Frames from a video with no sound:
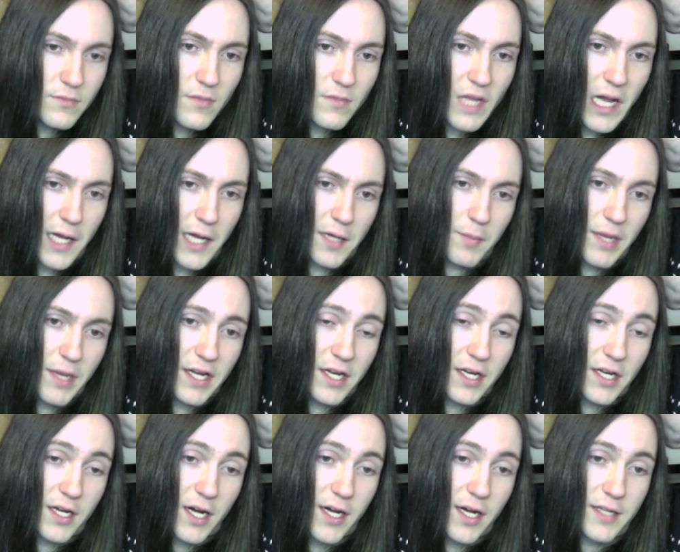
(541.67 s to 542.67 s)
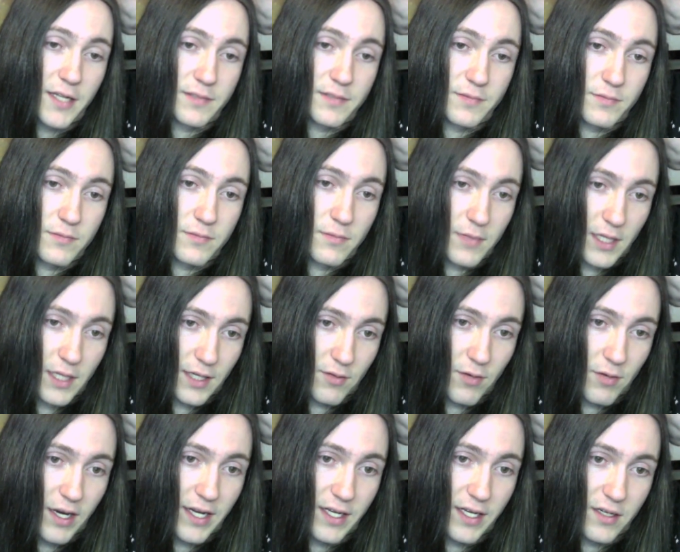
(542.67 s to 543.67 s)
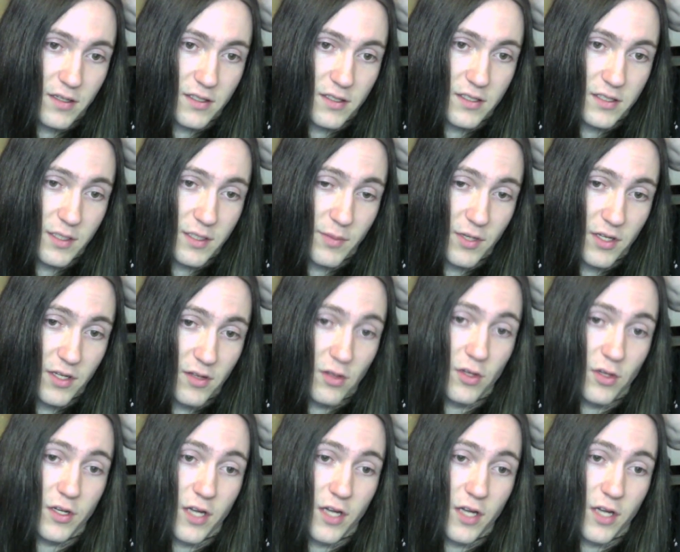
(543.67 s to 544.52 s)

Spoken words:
I can make a cut, like right here, because I'm going to look